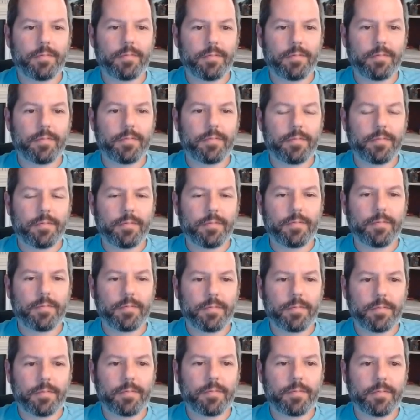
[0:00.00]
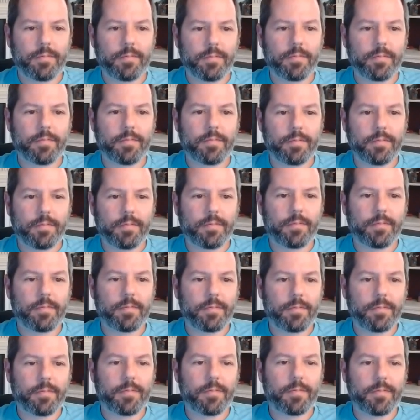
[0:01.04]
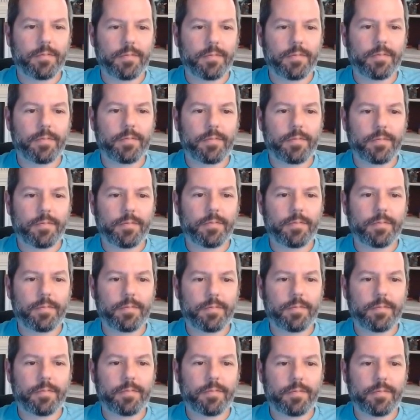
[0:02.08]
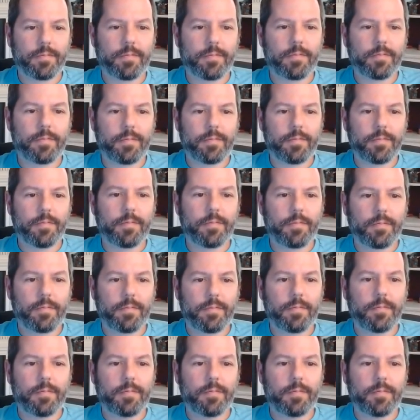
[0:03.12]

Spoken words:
This person isn't speaking.